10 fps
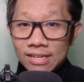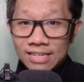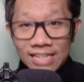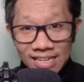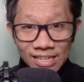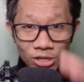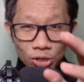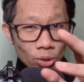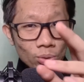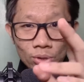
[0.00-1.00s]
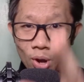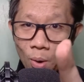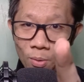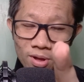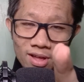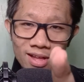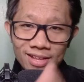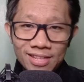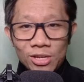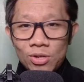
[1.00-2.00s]
Did you know
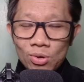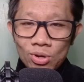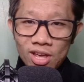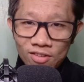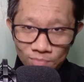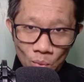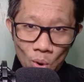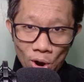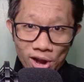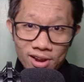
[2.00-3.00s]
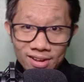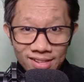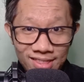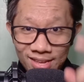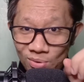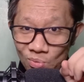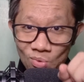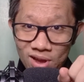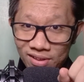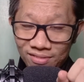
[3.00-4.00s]
that you could have more than
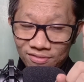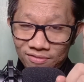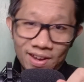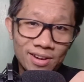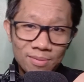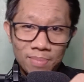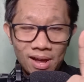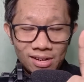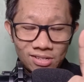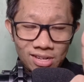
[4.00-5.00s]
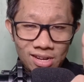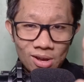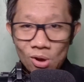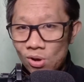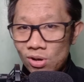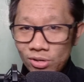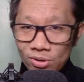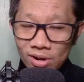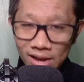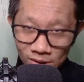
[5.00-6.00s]
one fire policy on
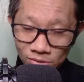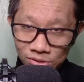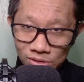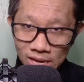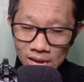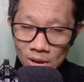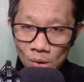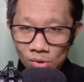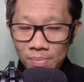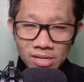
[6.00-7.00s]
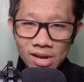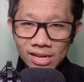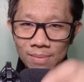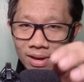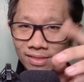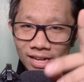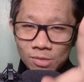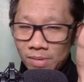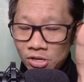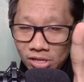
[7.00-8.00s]
your house? We'll be talking about that
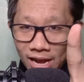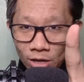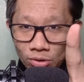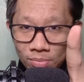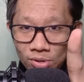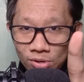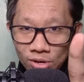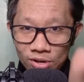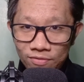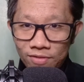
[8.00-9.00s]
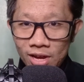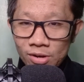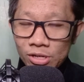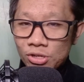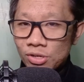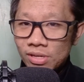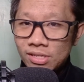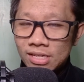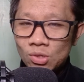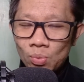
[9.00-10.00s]
special attribute of fire insurance
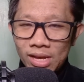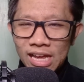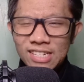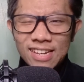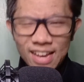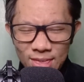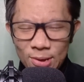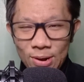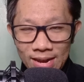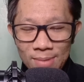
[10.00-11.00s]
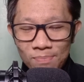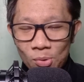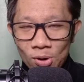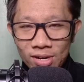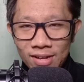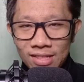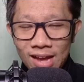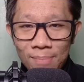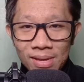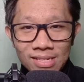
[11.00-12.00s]
as well as other important
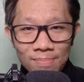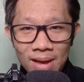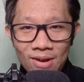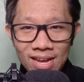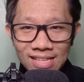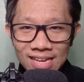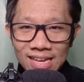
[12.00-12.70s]
topics about it